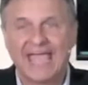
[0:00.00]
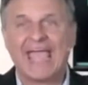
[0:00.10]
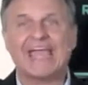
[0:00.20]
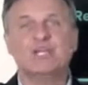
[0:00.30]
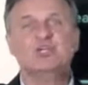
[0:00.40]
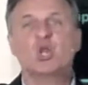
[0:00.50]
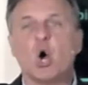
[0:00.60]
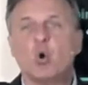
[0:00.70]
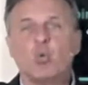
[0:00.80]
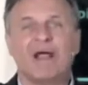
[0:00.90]
And
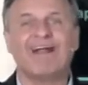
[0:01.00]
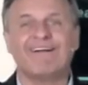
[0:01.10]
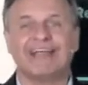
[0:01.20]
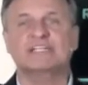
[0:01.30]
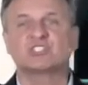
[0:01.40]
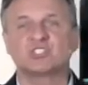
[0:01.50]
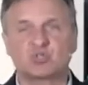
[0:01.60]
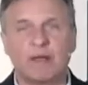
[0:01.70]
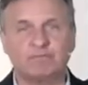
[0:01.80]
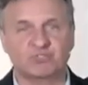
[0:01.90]
nowhere in
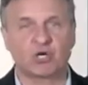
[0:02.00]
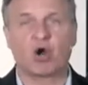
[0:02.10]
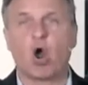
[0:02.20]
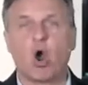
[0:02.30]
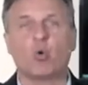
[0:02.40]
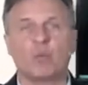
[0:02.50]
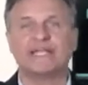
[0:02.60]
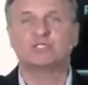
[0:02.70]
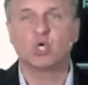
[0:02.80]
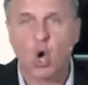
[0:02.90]
Scripture are
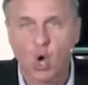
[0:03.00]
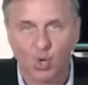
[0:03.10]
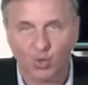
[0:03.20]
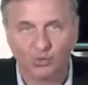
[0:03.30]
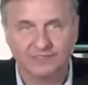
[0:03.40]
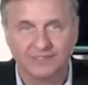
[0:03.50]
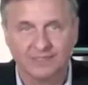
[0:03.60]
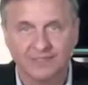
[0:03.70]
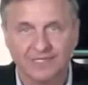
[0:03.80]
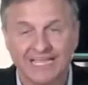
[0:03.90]
we told
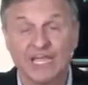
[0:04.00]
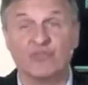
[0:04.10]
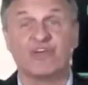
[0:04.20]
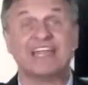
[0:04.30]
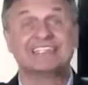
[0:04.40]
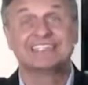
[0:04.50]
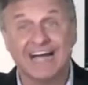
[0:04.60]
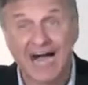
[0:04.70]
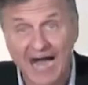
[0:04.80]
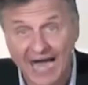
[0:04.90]
that
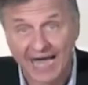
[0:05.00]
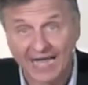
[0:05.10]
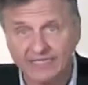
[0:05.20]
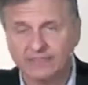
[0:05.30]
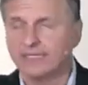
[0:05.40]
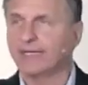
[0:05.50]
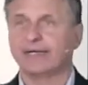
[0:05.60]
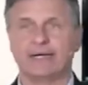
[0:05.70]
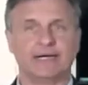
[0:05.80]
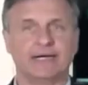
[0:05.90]
God
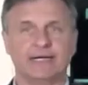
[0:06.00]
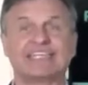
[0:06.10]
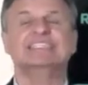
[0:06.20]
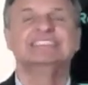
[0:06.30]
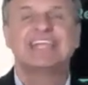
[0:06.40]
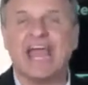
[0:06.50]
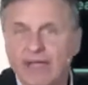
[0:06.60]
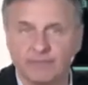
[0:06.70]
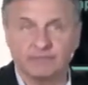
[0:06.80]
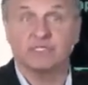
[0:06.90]
uh,
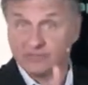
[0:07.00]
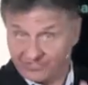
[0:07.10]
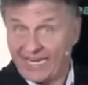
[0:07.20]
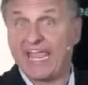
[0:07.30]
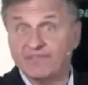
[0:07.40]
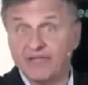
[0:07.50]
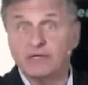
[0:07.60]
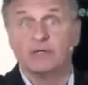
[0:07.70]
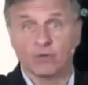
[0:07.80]
condemned David